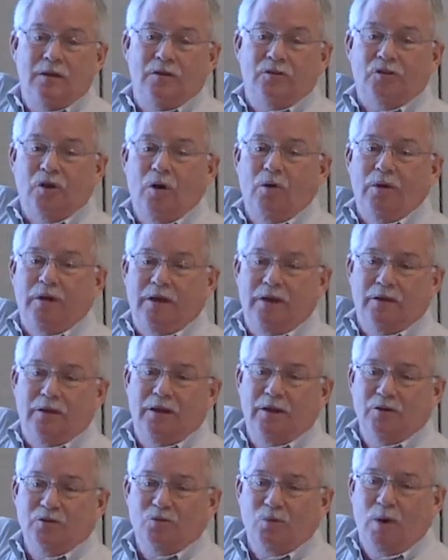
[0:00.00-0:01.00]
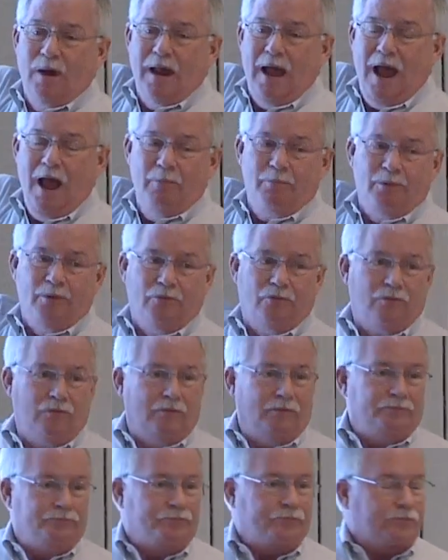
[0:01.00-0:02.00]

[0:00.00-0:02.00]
so here's what happens.